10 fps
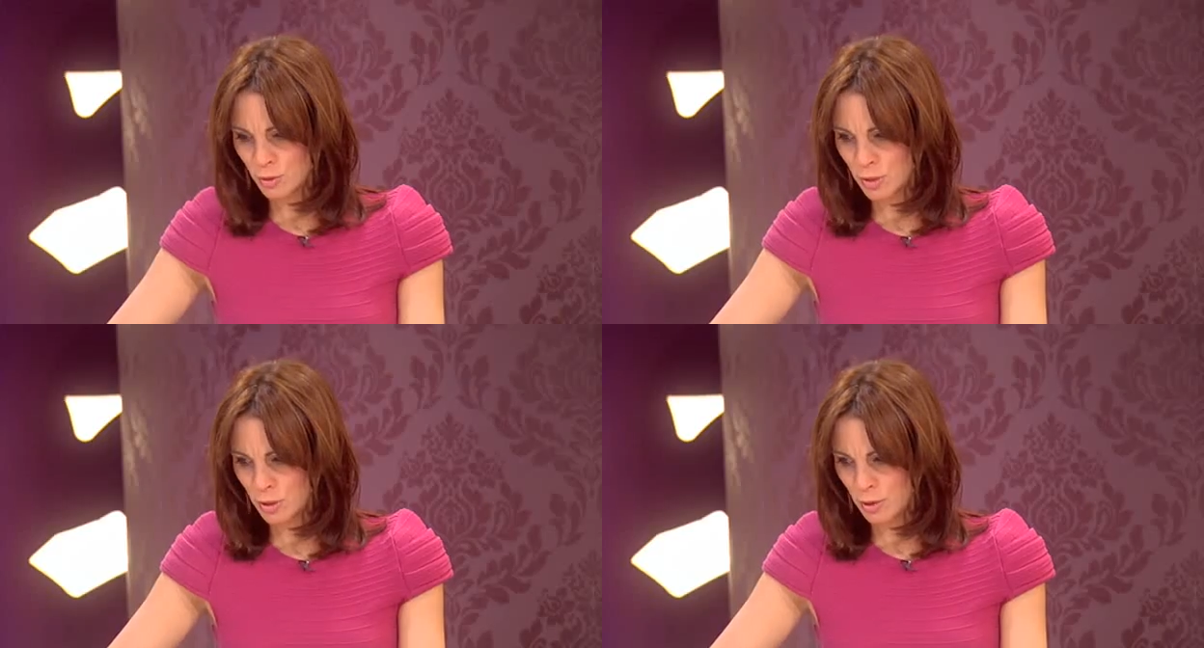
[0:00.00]

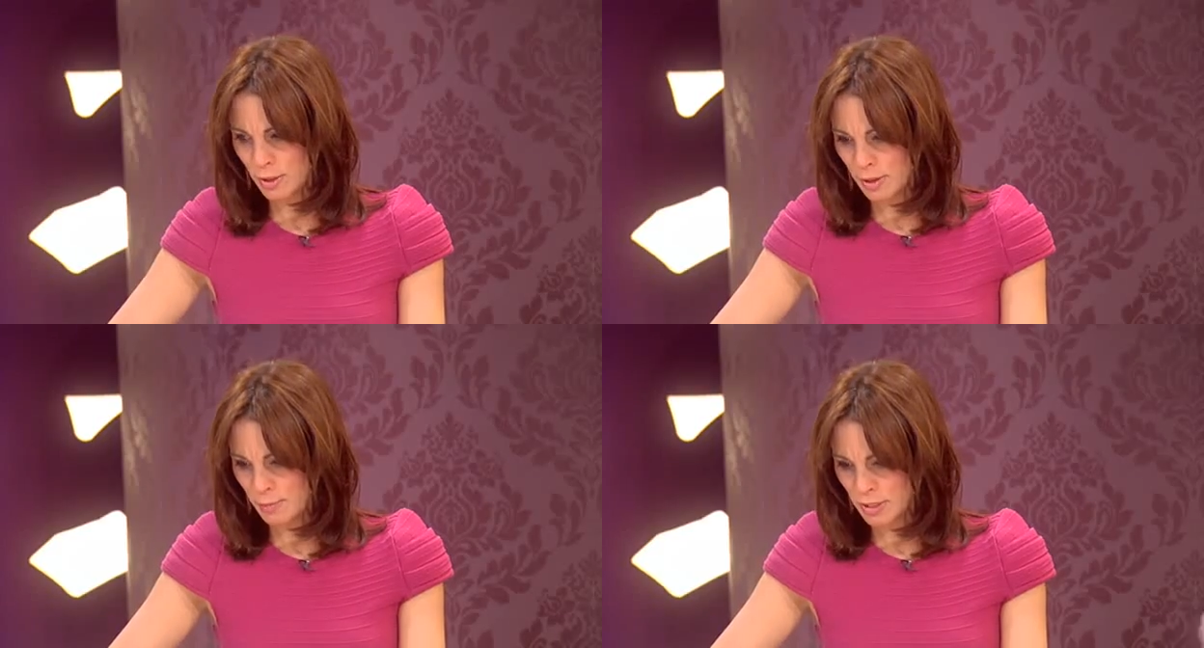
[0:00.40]
you know,
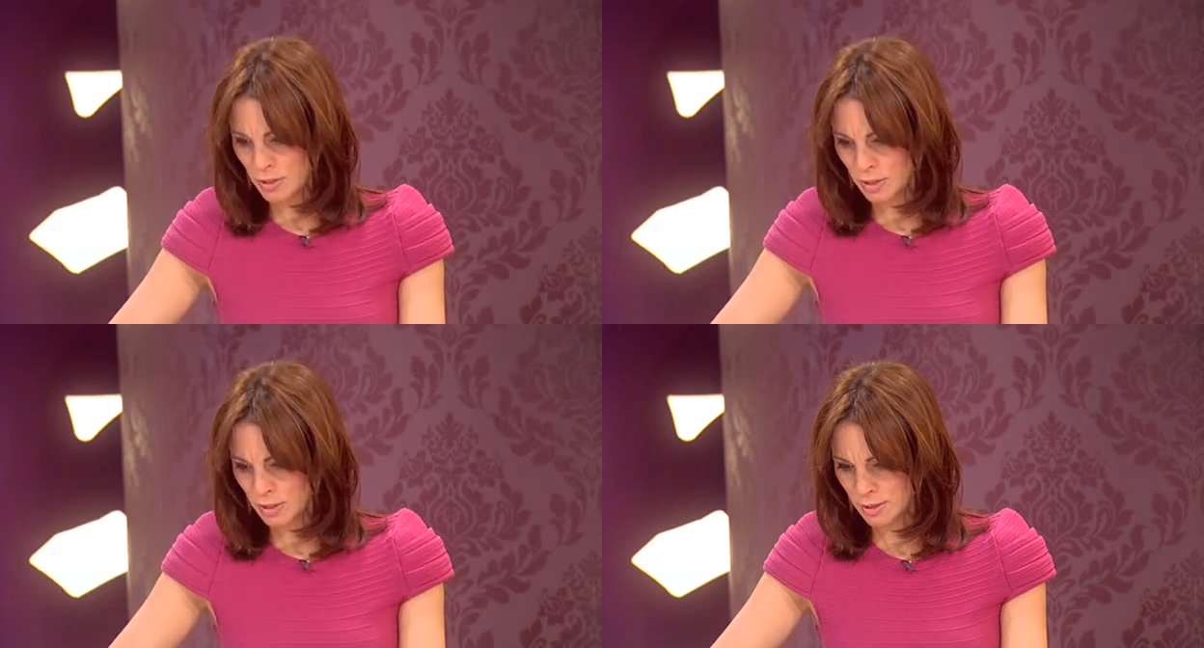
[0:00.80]
I
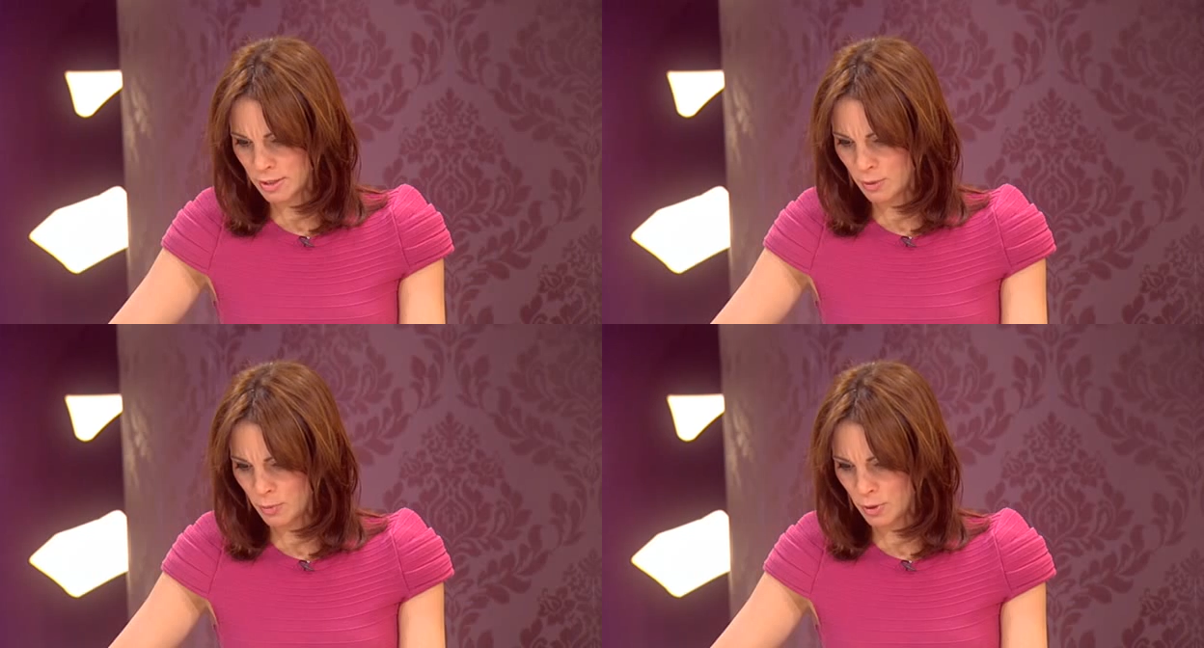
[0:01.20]
mentioned that
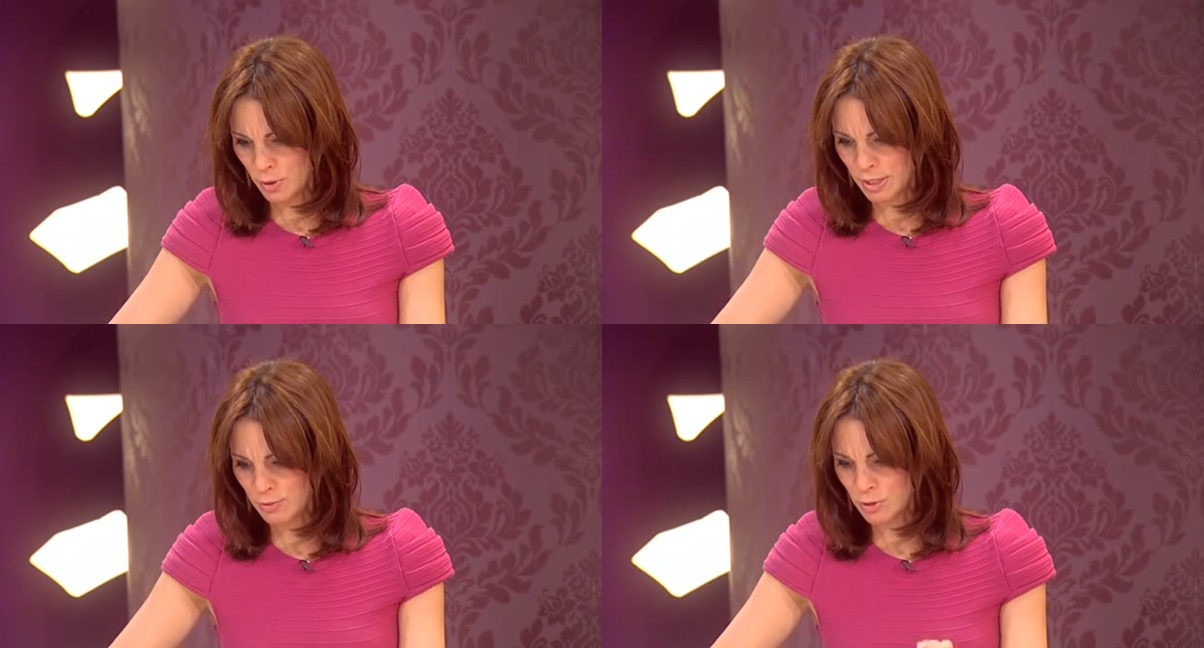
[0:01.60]
they were
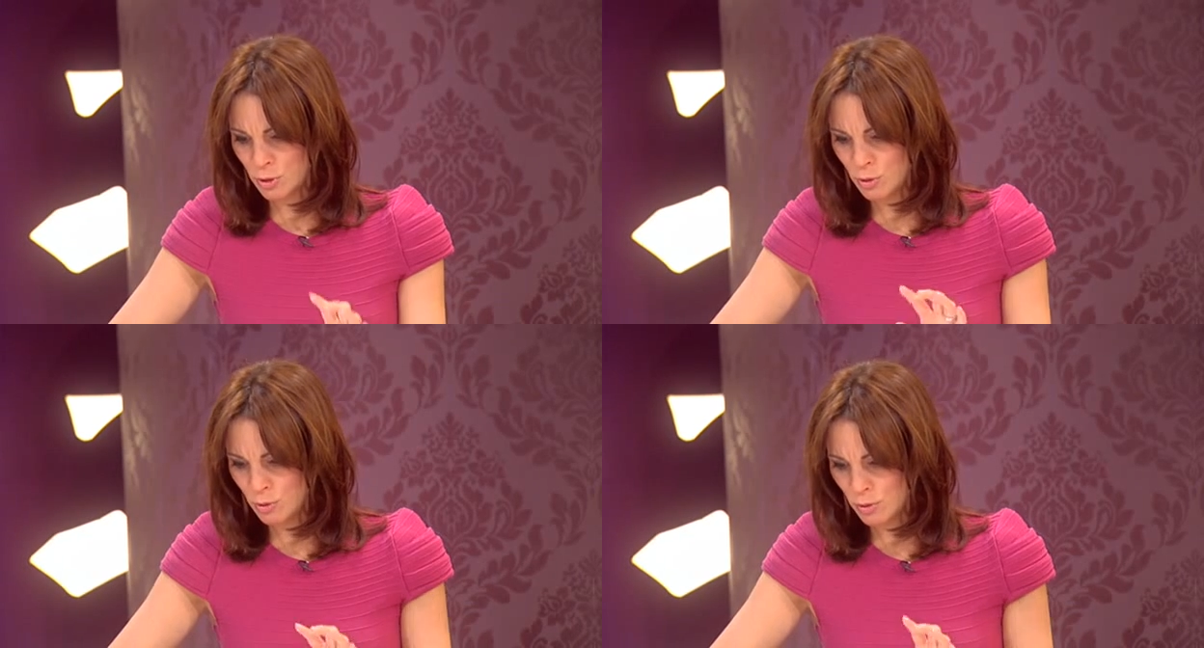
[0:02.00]
given
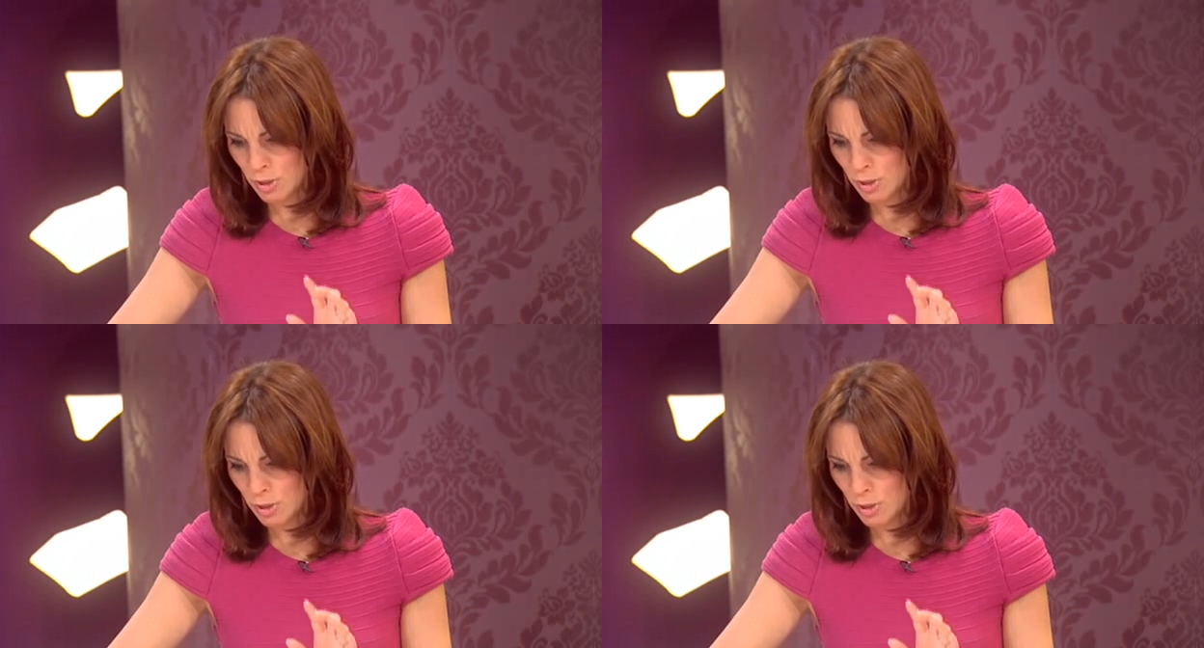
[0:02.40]
new